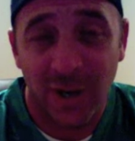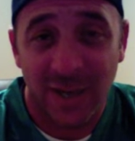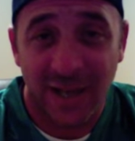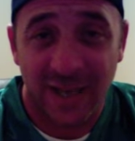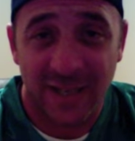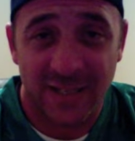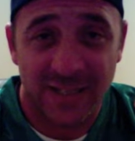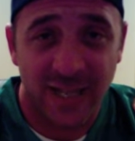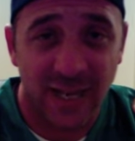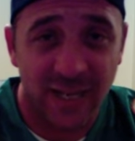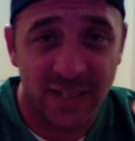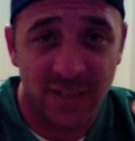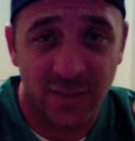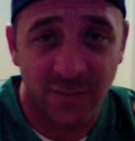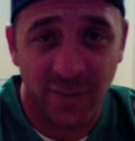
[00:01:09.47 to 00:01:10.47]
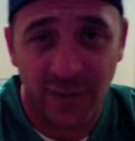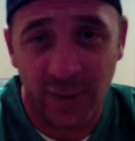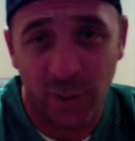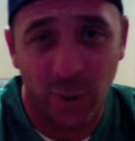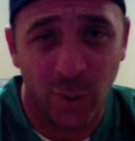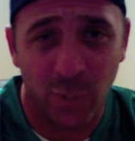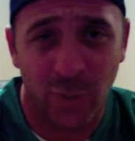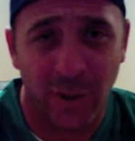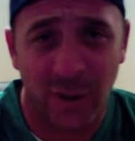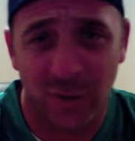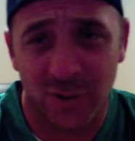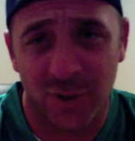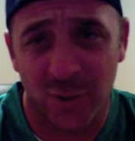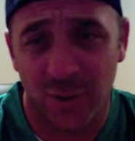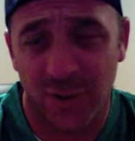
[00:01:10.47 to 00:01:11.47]
and text the video
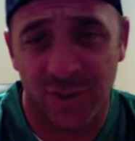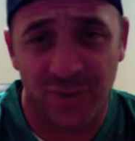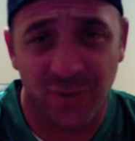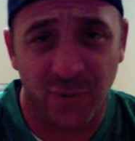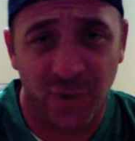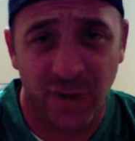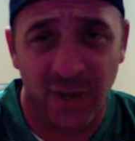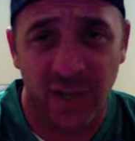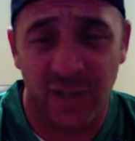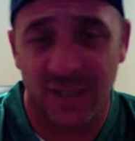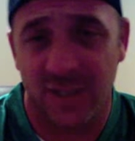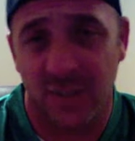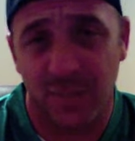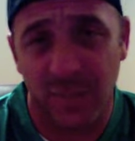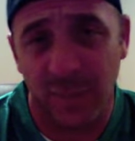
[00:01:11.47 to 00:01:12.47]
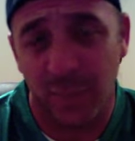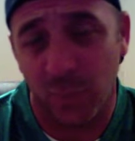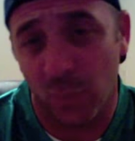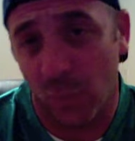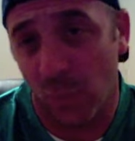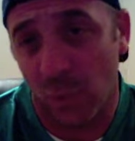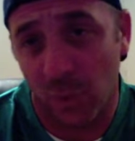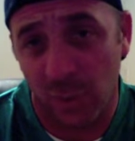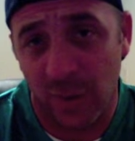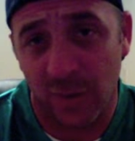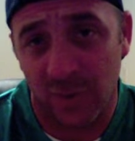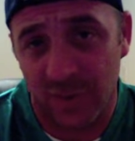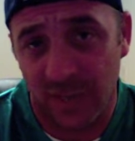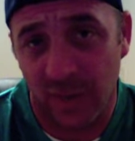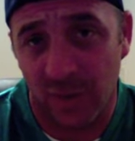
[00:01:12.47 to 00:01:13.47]
around to his friends and people
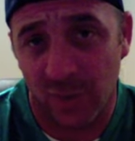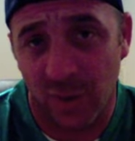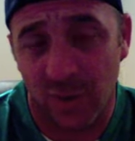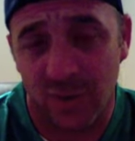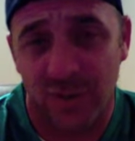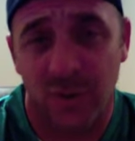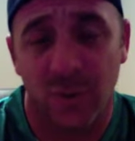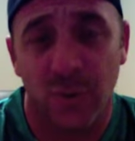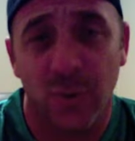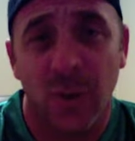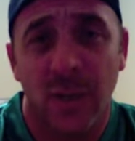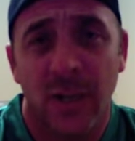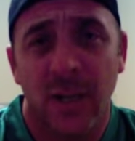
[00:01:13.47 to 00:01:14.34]
around town also.